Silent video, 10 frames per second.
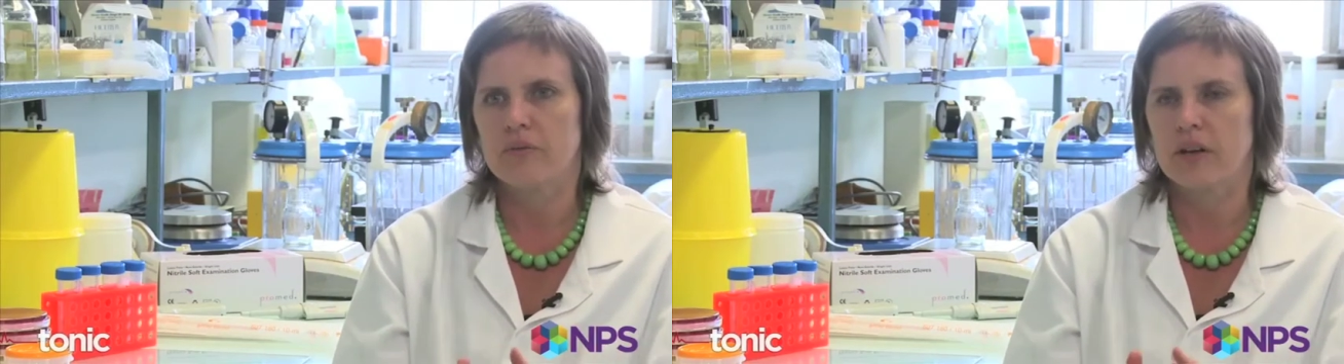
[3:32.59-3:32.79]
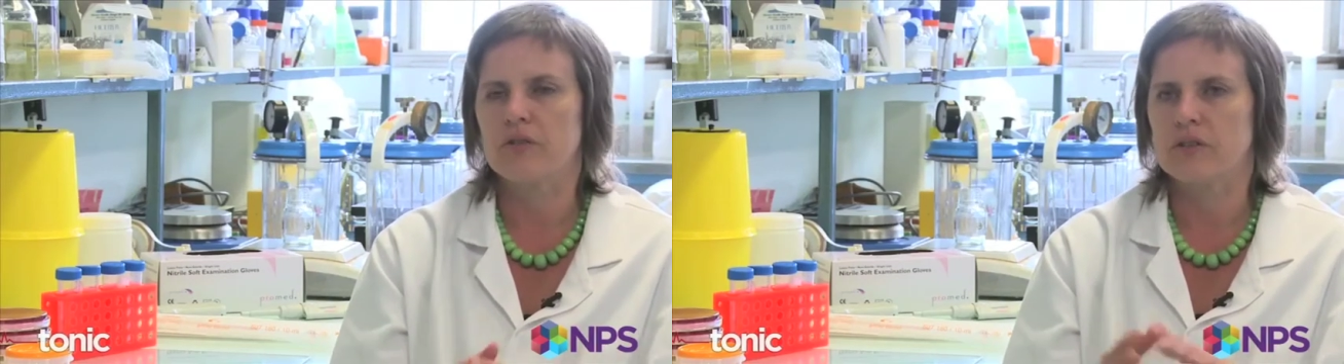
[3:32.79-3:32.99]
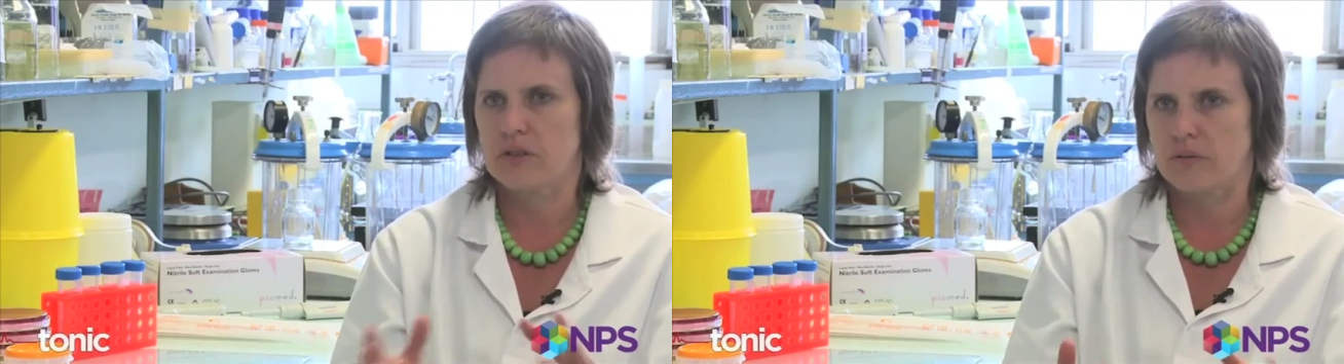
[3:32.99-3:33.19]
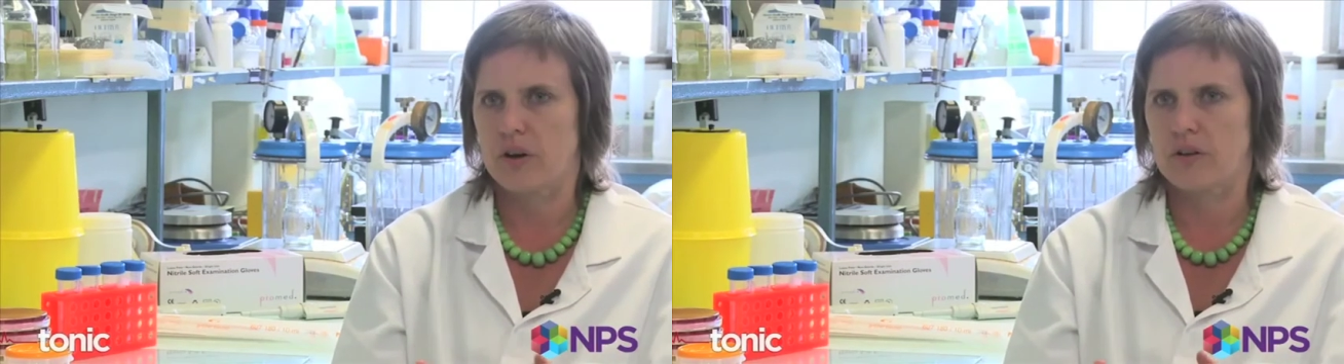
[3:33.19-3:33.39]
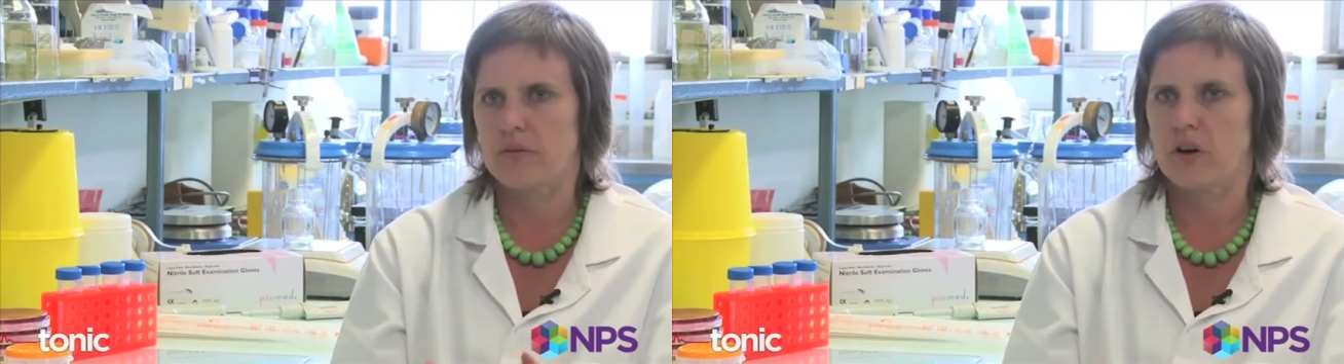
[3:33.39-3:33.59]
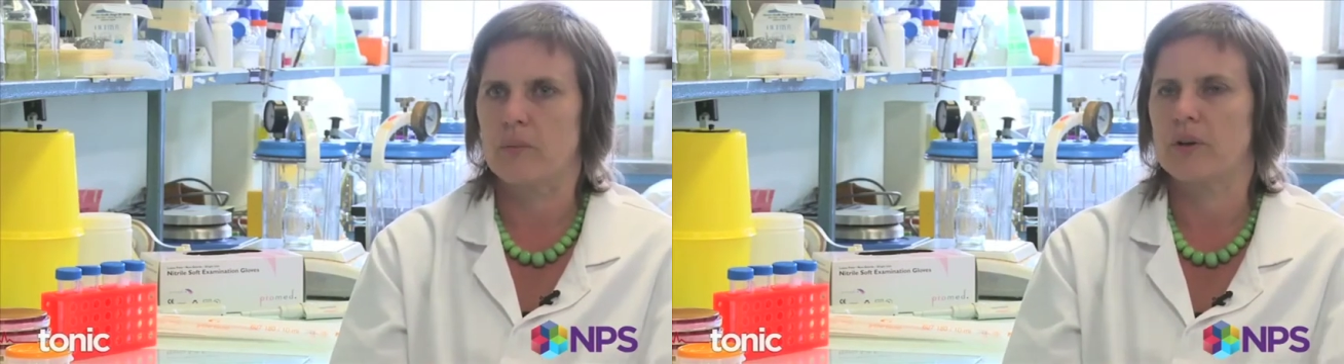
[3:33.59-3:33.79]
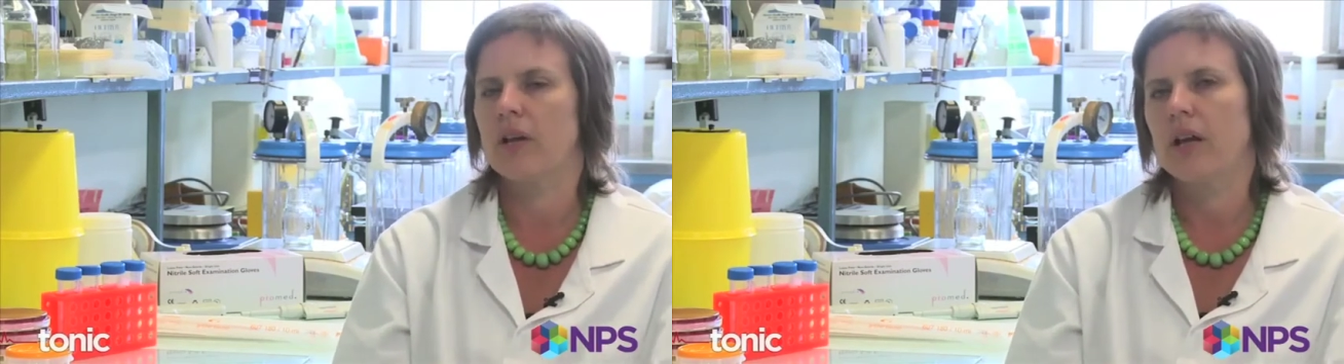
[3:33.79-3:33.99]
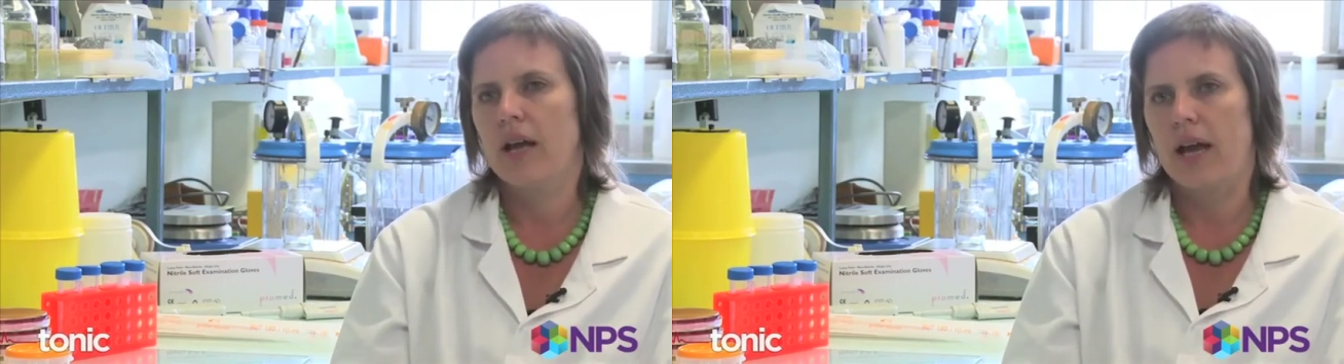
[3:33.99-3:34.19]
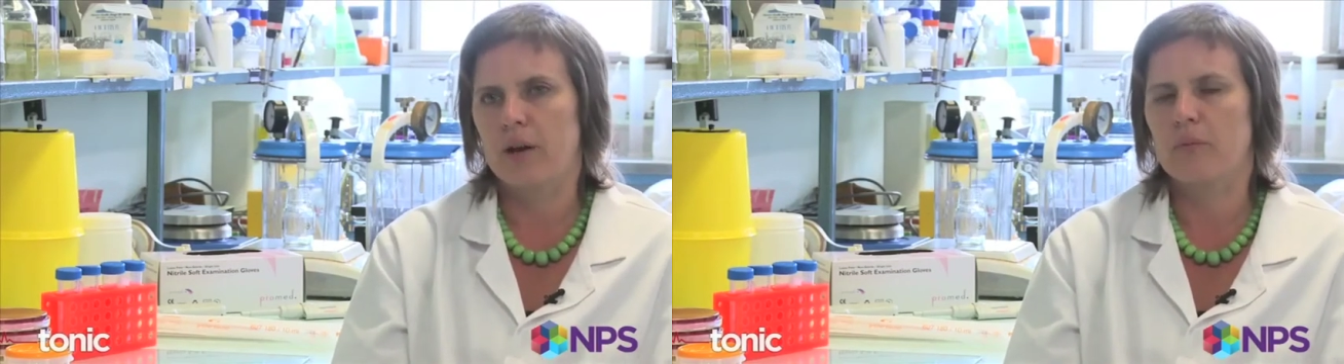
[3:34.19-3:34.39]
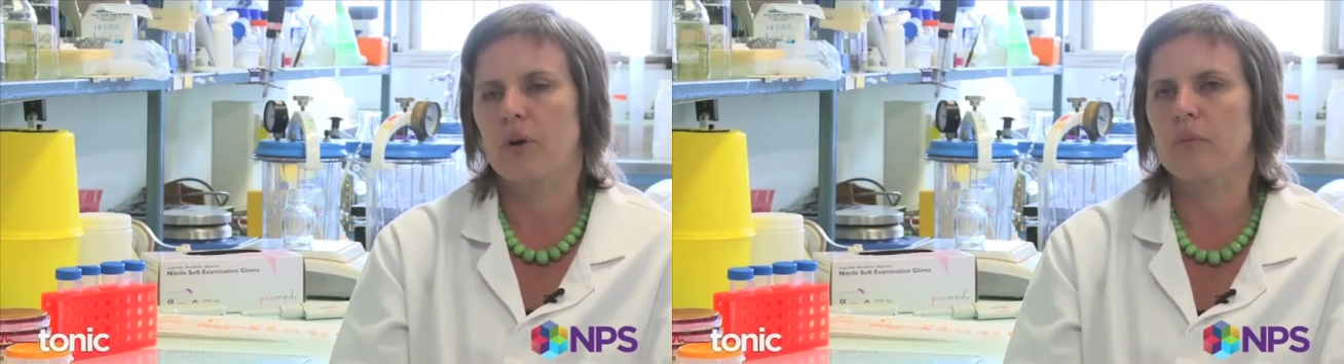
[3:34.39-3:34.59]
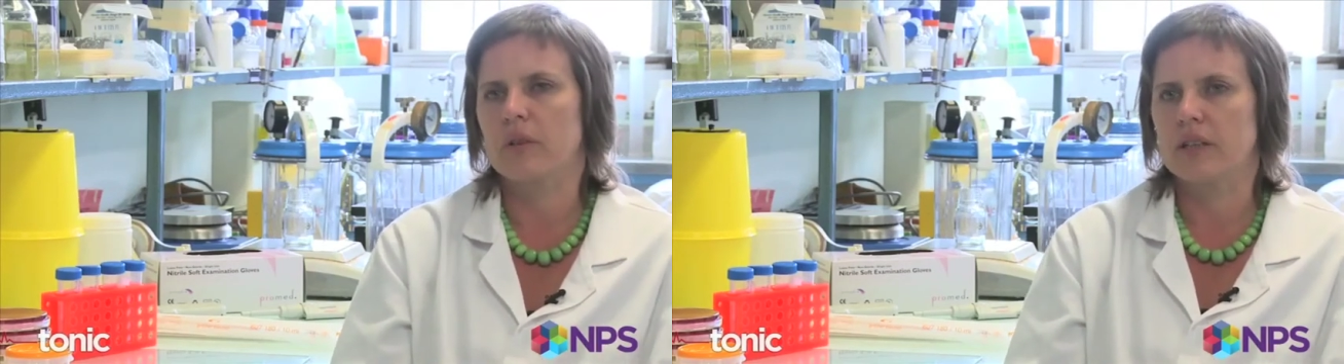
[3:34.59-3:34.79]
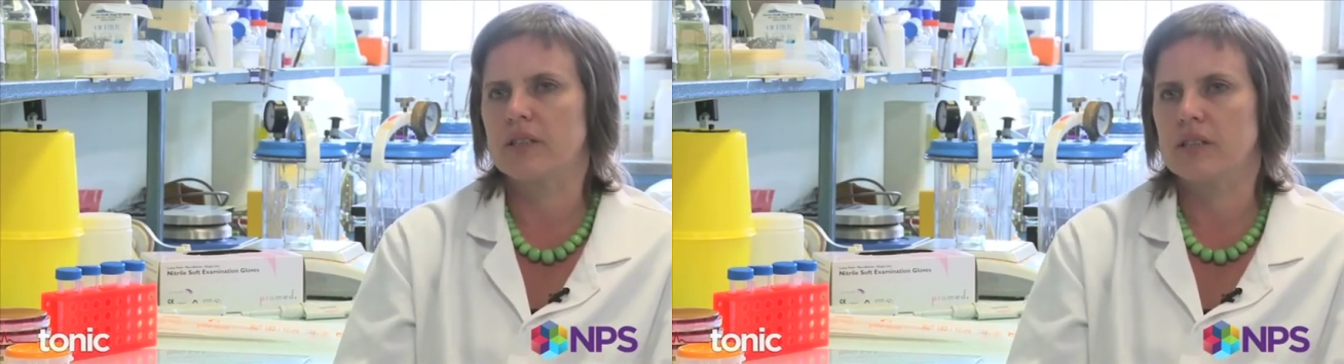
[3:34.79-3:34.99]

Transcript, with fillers: factories in the right environment and appropriately